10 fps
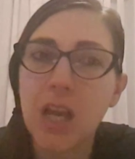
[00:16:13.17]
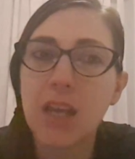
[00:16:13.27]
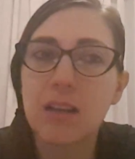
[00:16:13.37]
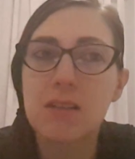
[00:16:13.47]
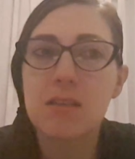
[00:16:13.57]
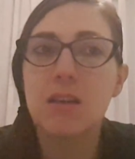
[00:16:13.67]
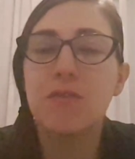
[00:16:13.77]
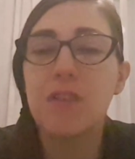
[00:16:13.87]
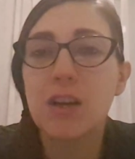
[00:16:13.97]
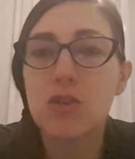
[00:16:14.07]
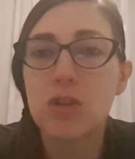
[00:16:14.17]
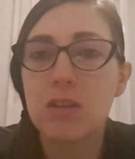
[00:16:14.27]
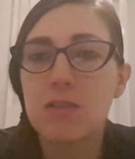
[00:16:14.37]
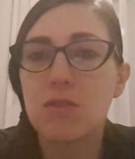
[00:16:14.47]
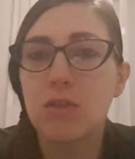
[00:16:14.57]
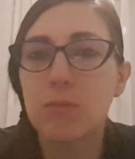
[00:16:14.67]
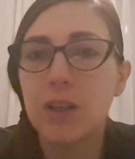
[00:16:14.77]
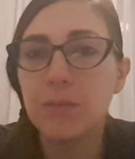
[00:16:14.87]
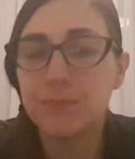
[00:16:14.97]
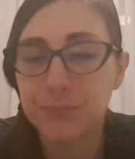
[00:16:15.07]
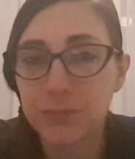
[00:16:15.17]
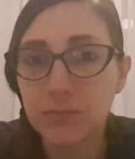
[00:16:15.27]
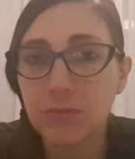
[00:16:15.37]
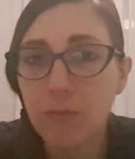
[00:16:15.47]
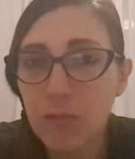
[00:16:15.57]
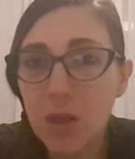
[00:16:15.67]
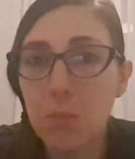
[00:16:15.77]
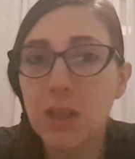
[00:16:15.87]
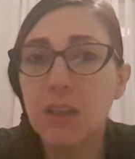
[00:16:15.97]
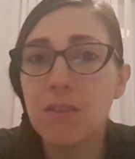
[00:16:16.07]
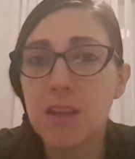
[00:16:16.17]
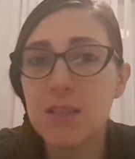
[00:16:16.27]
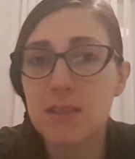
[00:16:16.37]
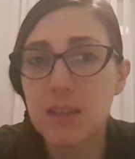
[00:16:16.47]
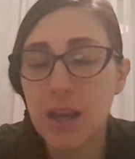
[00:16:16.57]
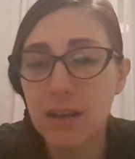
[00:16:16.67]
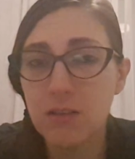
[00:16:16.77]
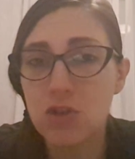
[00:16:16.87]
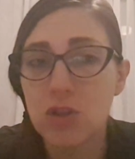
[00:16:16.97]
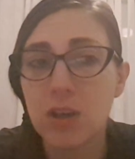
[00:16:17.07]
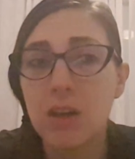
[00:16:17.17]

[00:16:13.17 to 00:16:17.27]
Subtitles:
I can still function as normal, but at this stage